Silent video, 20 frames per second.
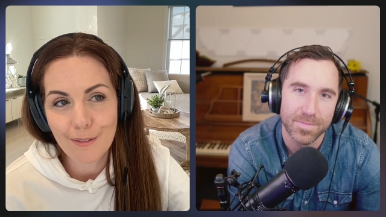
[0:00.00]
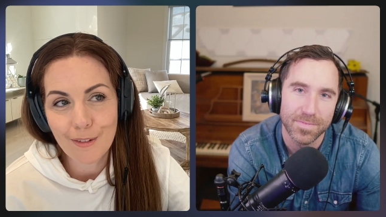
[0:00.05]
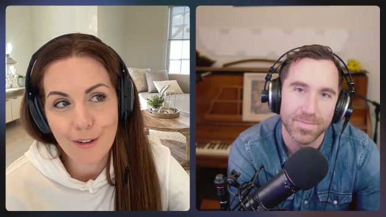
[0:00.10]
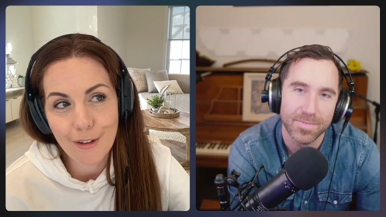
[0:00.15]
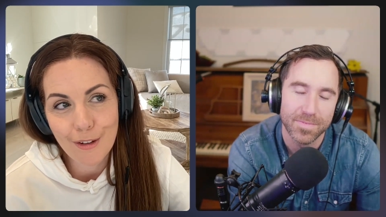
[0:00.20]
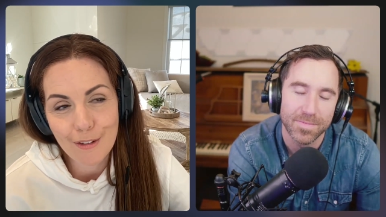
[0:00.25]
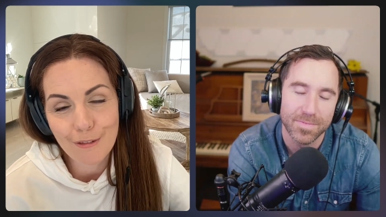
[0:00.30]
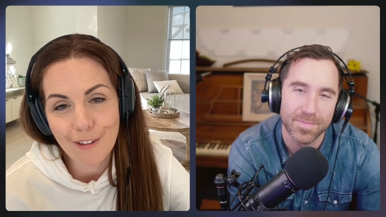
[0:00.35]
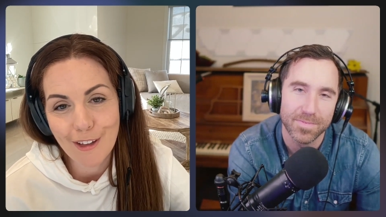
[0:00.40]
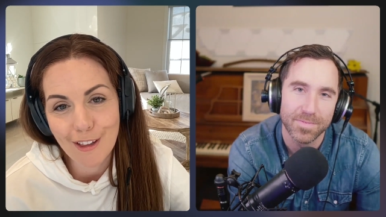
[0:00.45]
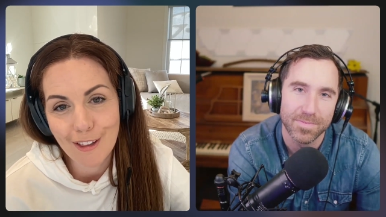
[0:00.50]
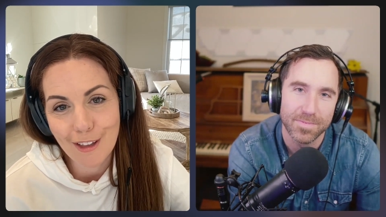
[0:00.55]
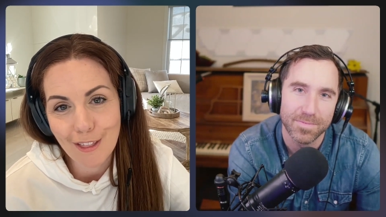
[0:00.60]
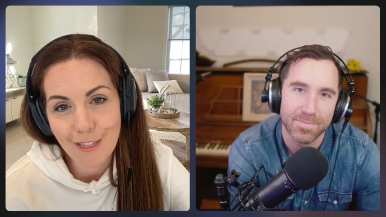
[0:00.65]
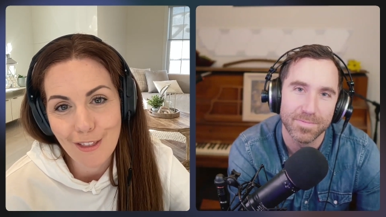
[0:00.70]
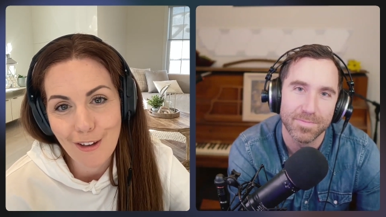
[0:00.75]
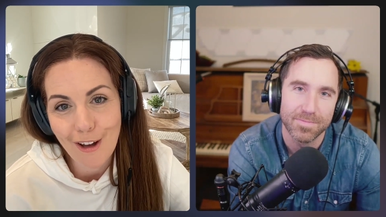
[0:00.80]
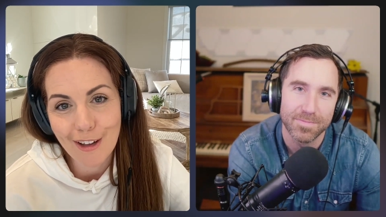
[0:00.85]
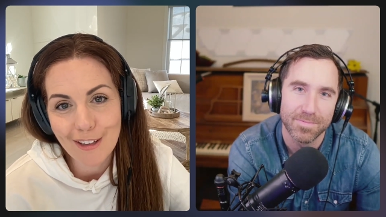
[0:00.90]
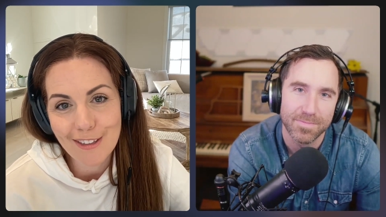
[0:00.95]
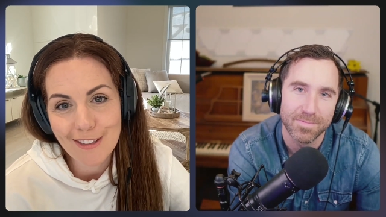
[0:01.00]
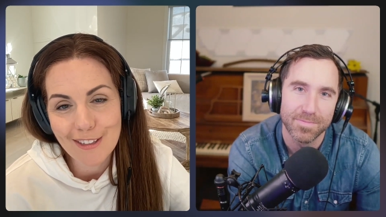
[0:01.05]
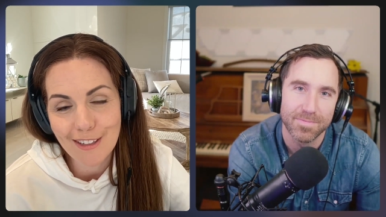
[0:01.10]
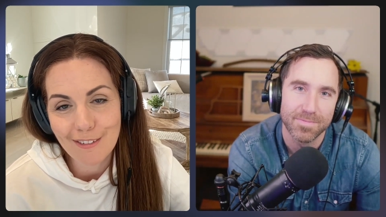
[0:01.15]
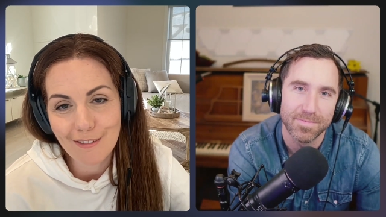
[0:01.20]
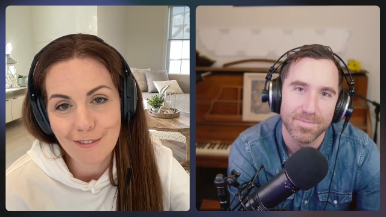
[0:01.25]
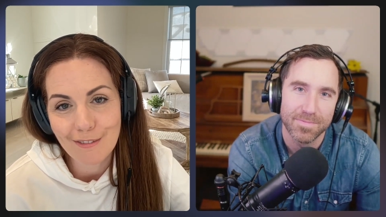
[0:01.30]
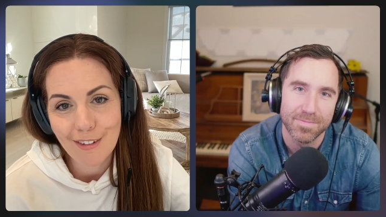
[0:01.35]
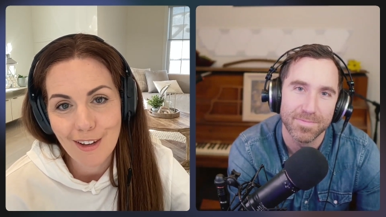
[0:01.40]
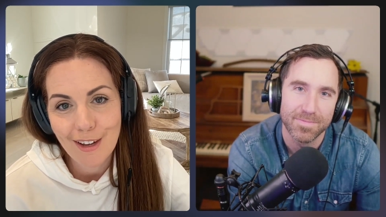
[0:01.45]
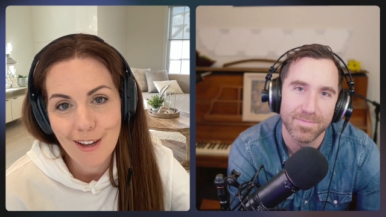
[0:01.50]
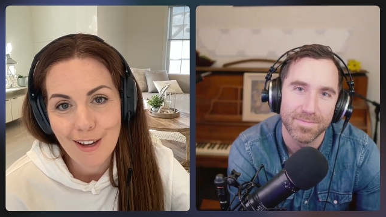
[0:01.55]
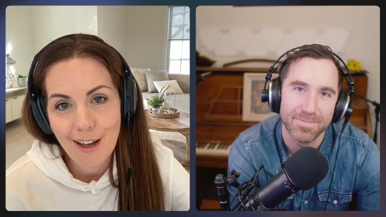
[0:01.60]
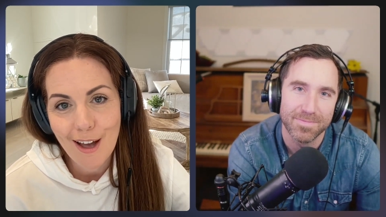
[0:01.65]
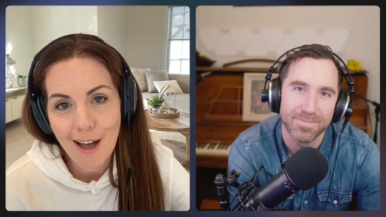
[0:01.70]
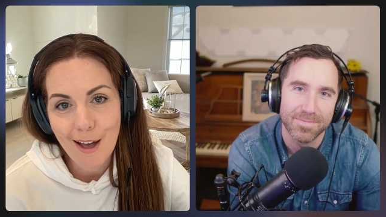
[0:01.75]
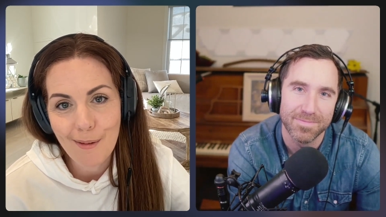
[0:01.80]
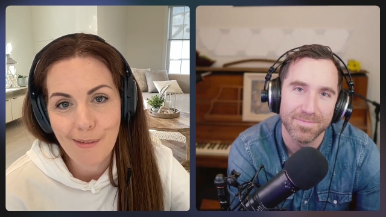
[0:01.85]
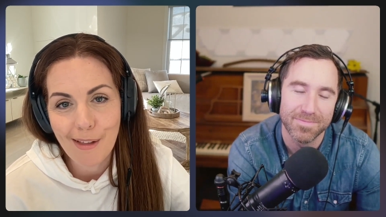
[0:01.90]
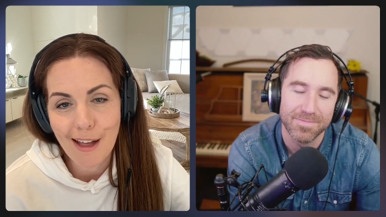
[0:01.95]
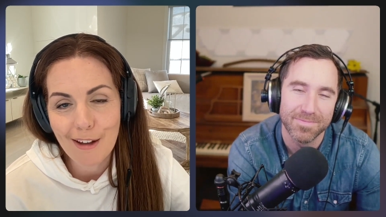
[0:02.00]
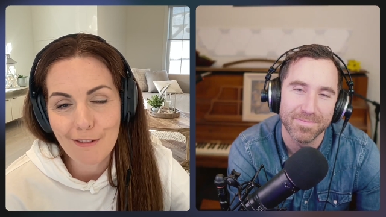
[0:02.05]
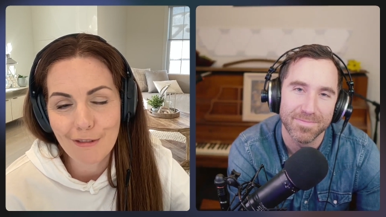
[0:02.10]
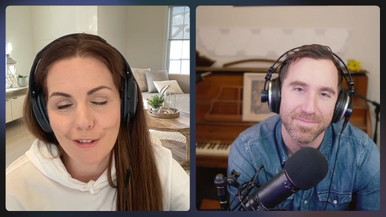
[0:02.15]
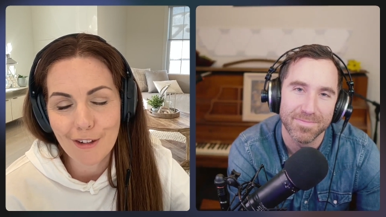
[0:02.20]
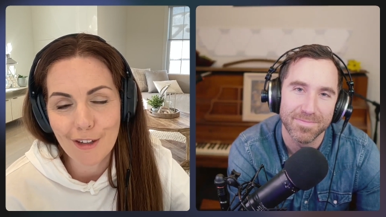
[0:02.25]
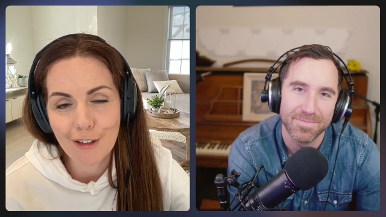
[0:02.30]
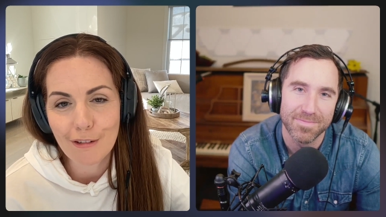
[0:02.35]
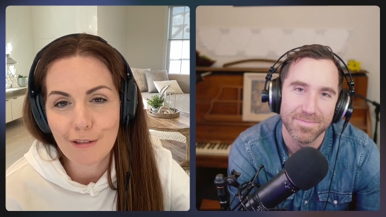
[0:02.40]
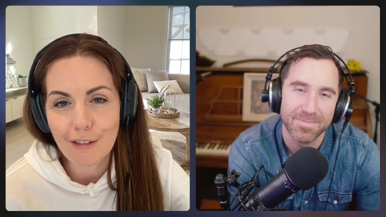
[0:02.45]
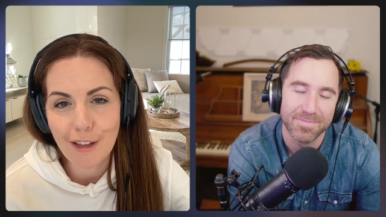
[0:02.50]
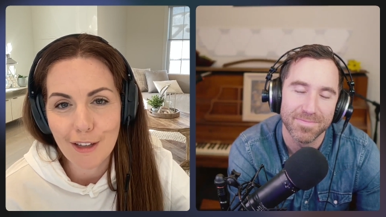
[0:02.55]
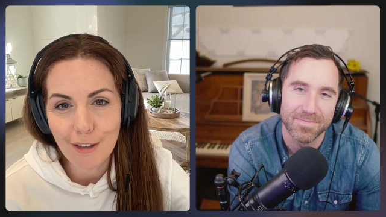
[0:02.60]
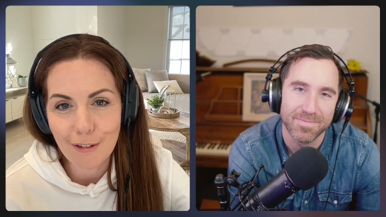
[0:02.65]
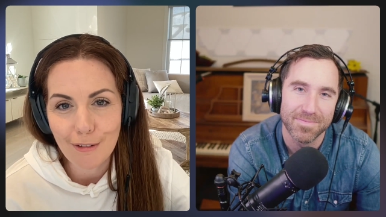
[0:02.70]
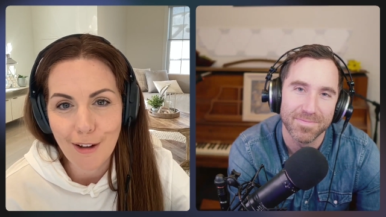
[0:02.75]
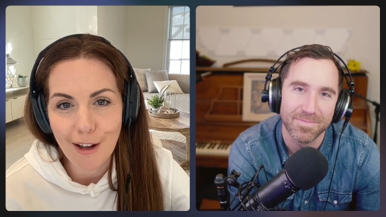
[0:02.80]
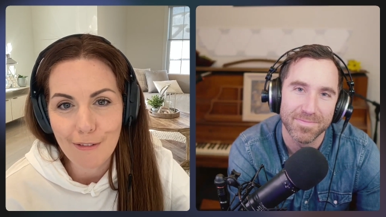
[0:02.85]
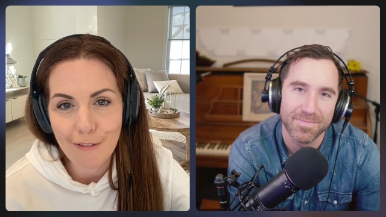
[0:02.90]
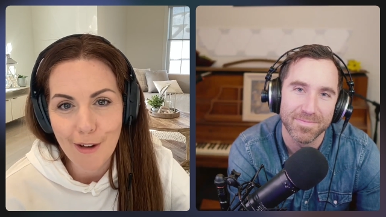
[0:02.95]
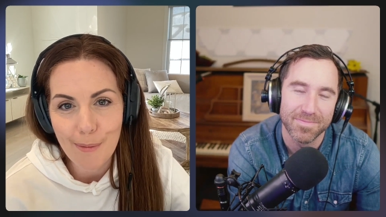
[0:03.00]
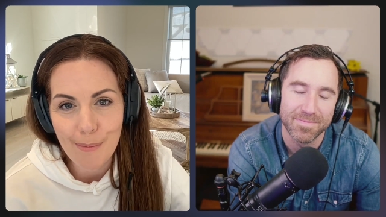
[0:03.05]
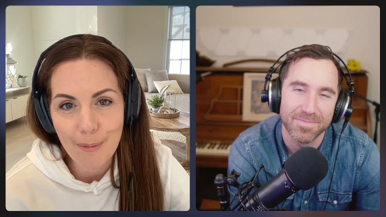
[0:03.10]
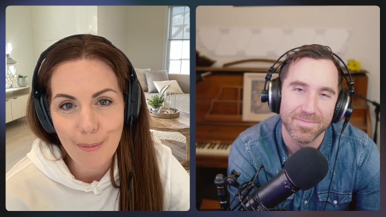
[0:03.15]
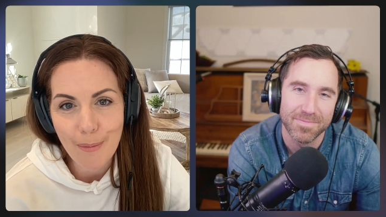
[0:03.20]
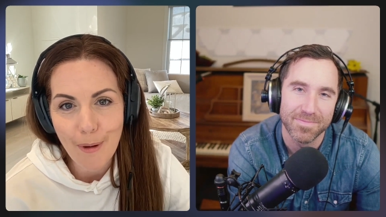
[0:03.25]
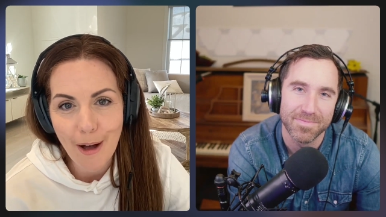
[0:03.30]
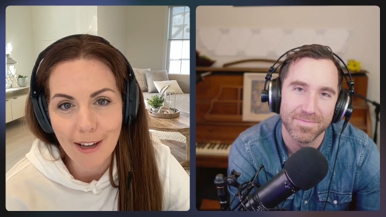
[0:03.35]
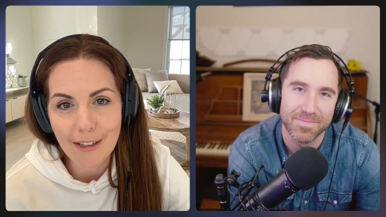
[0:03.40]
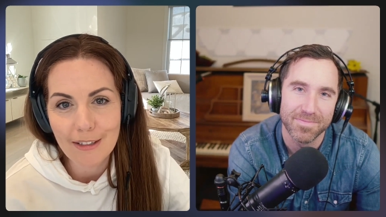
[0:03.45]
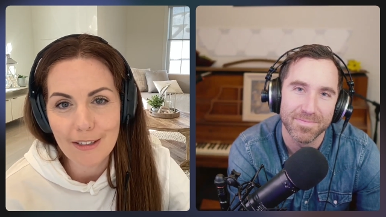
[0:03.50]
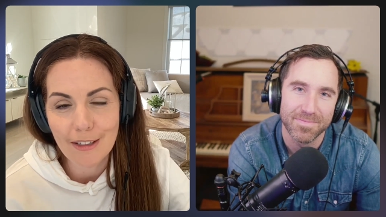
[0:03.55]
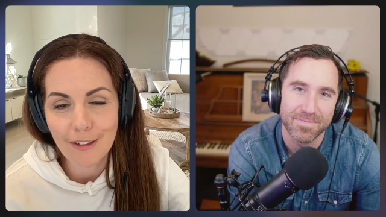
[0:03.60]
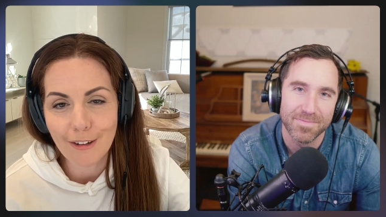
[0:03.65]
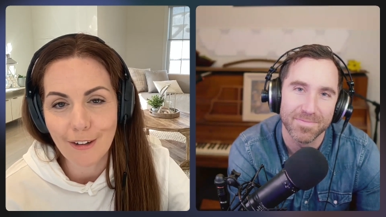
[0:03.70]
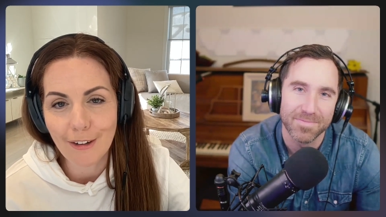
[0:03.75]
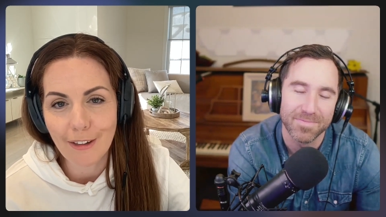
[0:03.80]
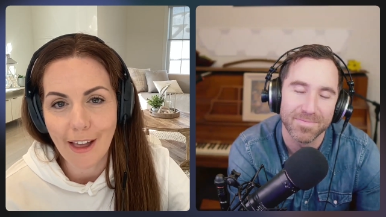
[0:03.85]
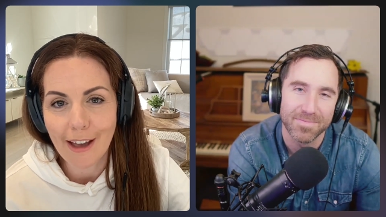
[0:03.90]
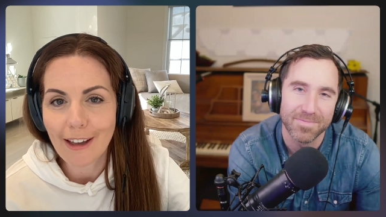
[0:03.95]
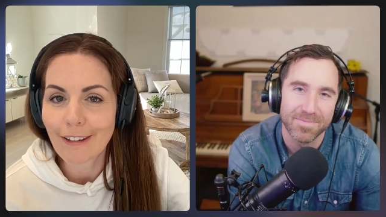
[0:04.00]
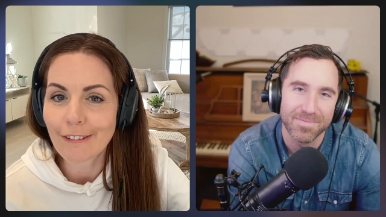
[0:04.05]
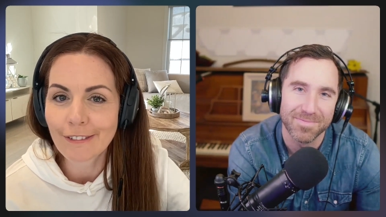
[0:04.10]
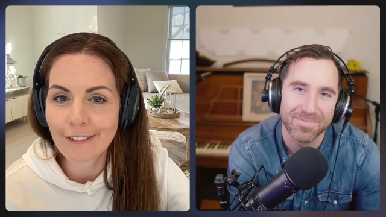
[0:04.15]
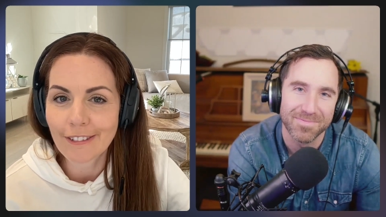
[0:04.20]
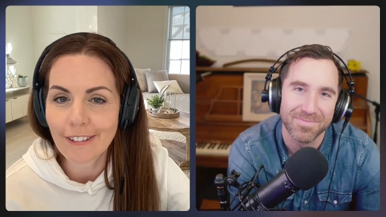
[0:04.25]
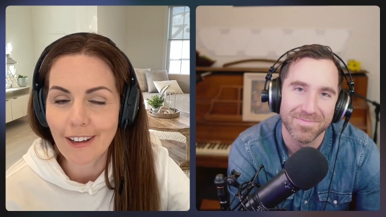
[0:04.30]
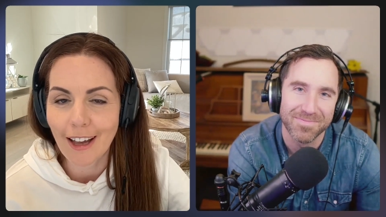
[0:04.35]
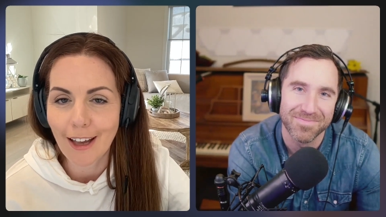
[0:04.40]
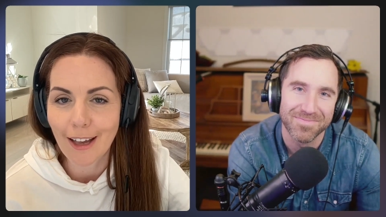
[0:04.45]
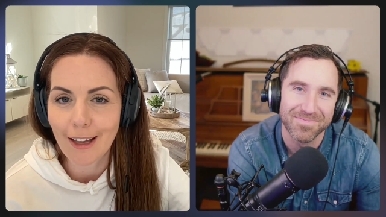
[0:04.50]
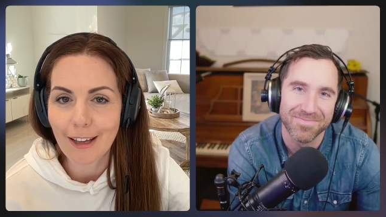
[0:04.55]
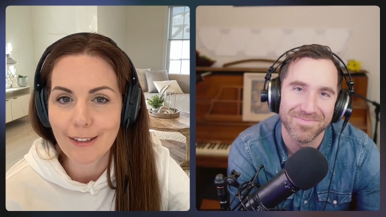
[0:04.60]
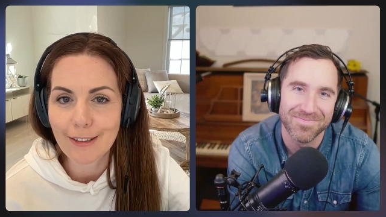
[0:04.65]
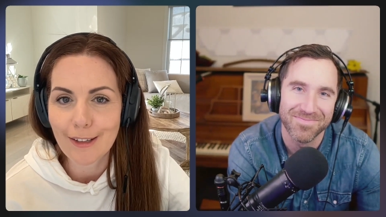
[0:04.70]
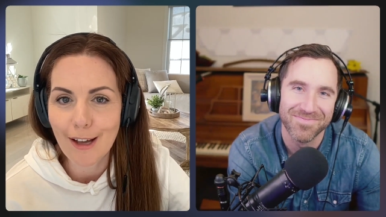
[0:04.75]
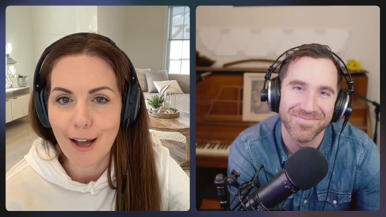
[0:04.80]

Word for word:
Speaker 1: good feeling thoughts and i'm glad for you that you have apple pies in your life and